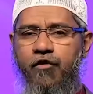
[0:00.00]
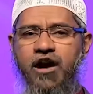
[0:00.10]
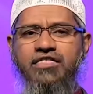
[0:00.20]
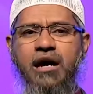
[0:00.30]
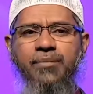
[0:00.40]

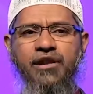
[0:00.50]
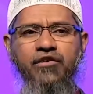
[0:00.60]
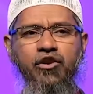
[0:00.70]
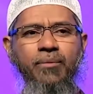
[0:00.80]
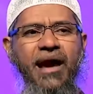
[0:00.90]
For example,
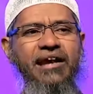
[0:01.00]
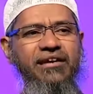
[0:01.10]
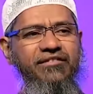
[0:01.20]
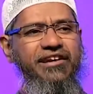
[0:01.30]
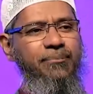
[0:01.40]
when you buy a
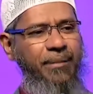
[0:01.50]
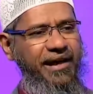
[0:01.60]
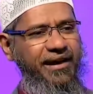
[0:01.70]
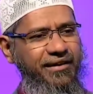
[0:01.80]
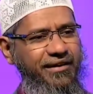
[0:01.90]
DVD
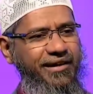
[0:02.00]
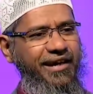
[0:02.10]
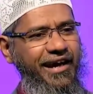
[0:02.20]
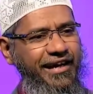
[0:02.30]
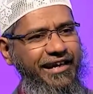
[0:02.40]
player,
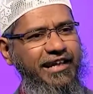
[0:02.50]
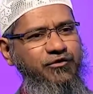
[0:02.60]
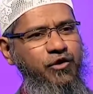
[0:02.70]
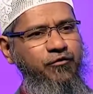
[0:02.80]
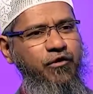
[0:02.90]
it
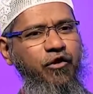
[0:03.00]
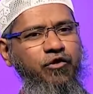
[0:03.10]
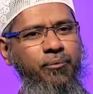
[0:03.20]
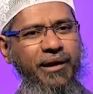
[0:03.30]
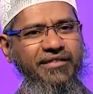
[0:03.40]
tells you if you want
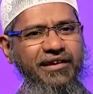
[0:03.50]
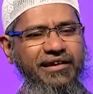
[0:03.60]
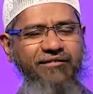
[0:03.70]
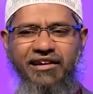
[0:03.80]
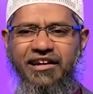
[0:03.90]
to play the
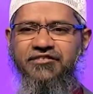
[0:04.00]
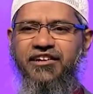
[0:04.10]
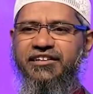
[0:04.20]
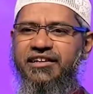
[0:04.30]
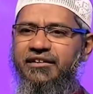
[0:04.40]
DVD,
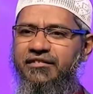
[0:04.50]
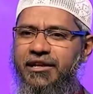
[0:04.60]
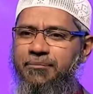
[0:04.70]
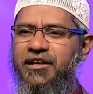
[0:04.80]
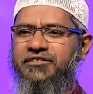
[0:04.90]
insert the
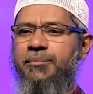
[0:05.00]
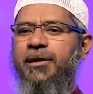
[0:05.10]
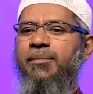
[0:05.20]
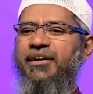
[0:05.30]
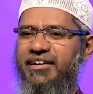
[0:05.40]
DVD, press the
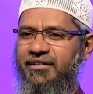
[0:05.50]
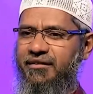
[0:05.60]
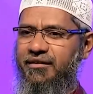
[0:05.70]
play button.